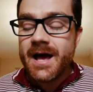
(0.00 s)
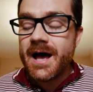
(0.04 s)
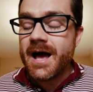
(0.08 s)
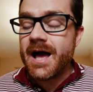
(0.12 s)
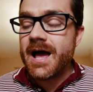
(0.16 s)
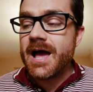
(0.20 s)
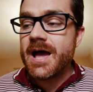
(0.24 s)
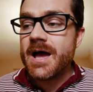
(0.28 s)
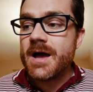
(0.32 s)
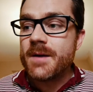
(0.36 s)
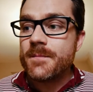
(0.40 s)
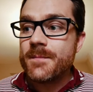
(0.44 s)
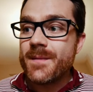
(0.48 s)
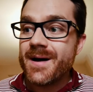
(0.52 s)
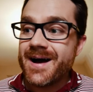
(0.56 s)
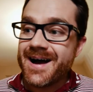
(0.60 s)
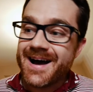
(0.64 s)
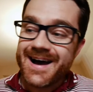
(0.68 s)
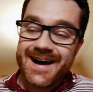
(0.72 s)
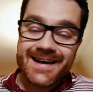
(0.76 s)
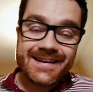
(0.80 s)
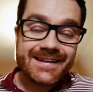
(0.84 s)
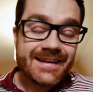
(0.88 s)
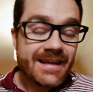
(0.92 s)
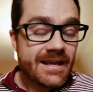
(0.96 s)
And
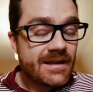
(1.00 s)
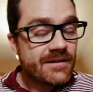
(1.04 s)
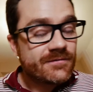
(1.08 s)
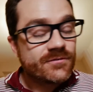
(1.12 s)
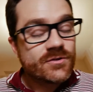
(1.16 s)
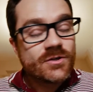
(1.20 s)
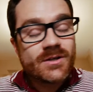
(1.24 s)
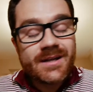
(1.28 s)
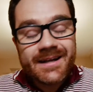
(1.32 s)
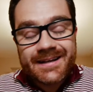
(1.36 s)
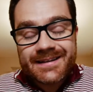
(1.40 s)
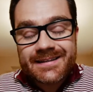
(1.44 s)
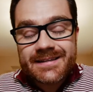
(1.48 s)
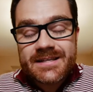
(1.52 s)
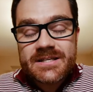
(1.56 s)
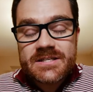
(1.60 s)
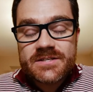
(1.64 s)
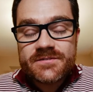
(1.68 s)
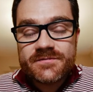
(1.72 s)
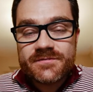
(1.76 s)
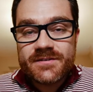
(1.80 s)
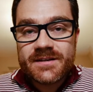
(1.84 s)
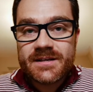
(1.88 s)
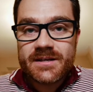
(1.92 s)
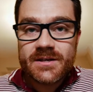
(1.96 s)
if you like
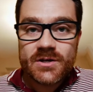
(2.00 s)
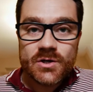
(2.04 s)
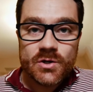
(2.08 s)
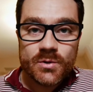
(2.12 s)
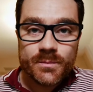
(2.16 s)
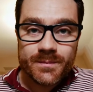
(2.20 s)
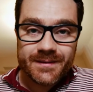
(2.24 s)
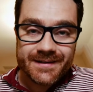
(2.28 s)
this video,